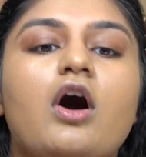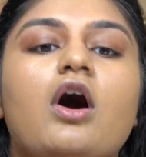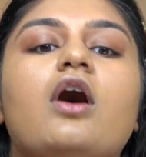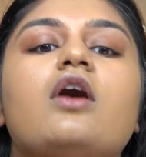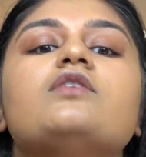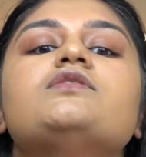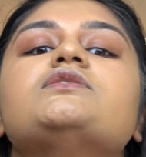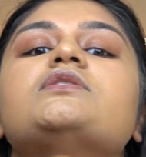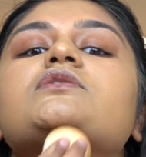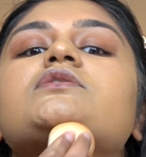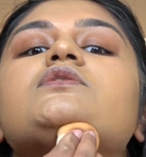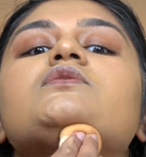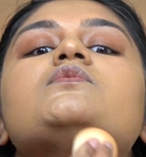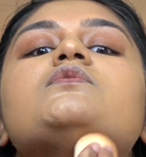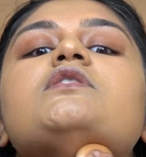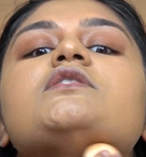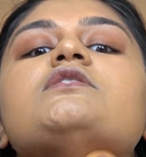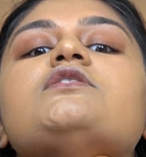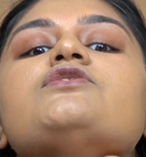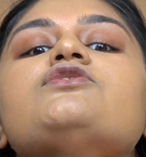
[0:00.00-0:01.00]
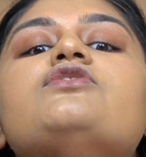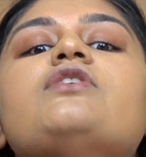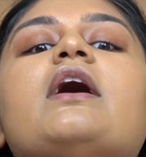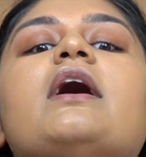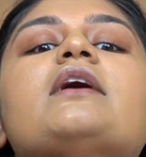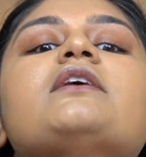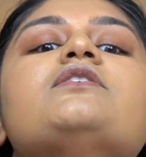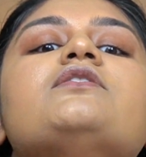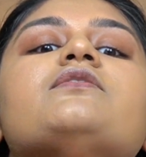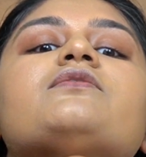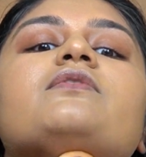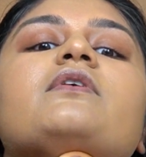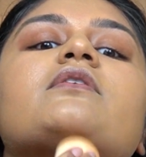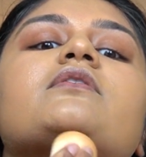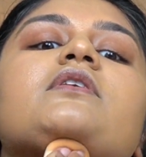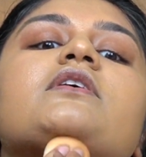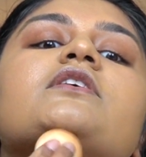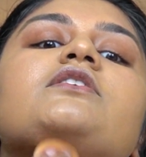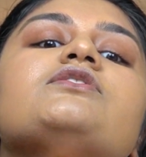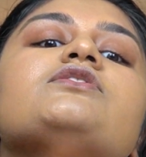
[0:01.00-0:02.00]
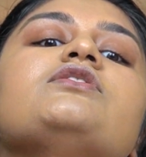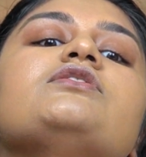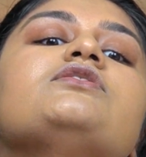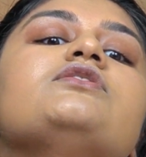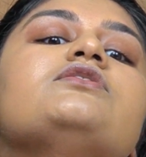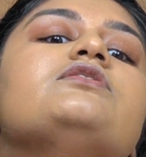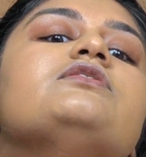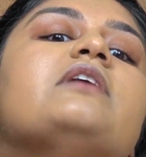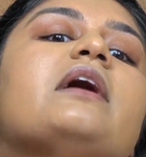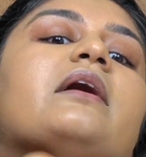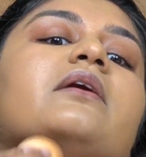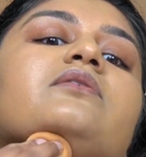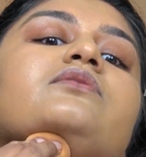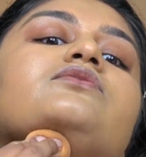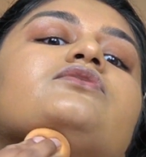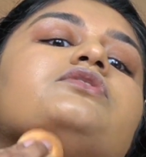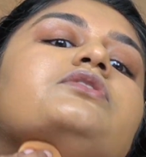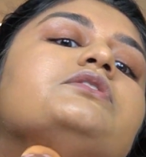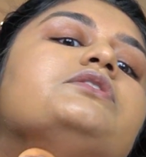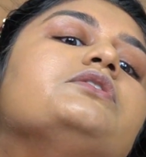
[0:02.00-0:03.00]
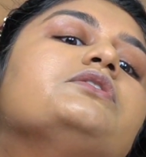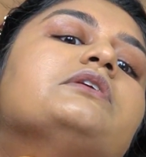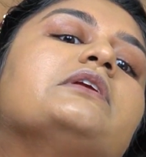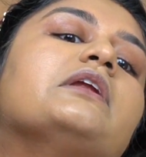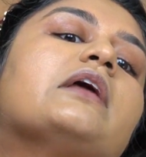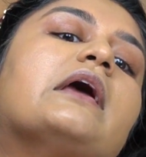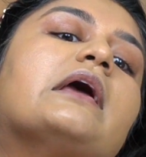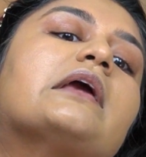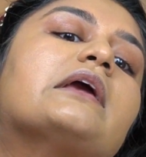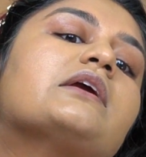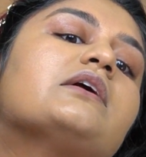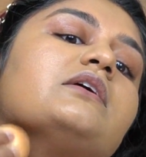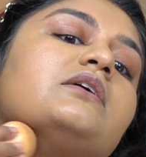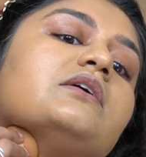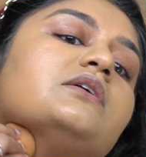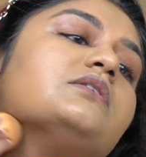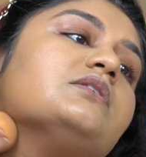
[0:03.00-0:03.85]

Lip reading: Also, you want to drag your foundation down to your neck.